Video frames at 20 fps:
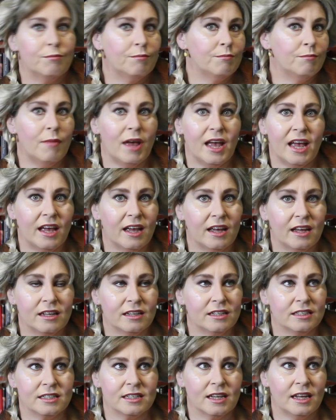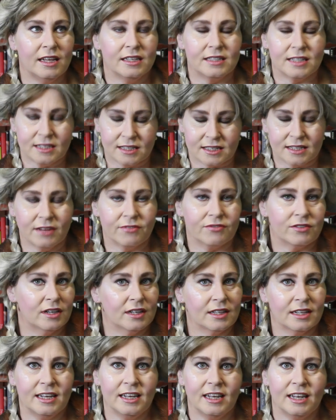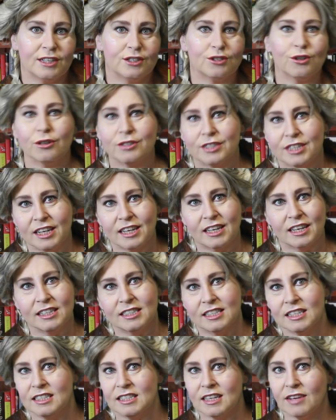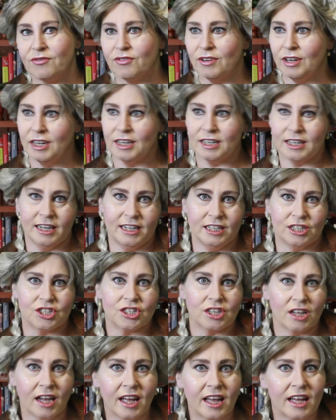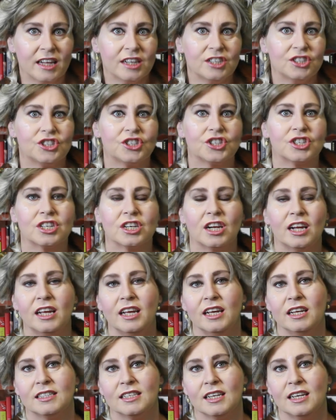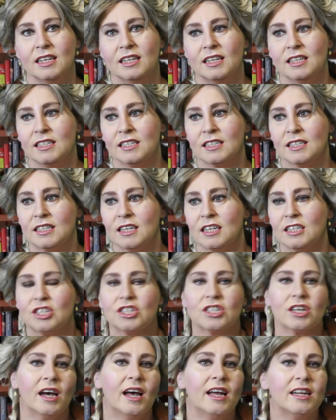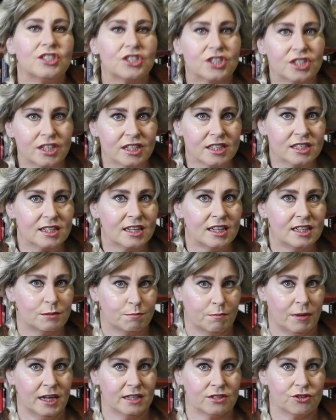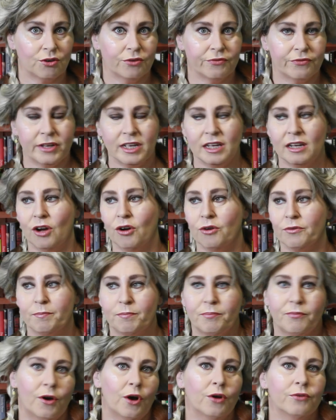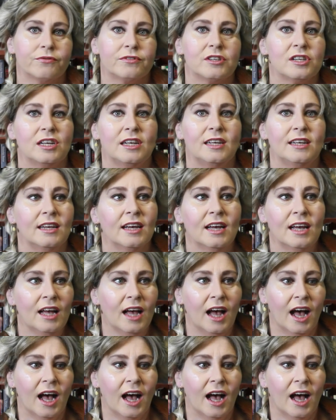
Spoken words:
It is definitely exotic. It is definitely strange. It is the strangeness is part of it of the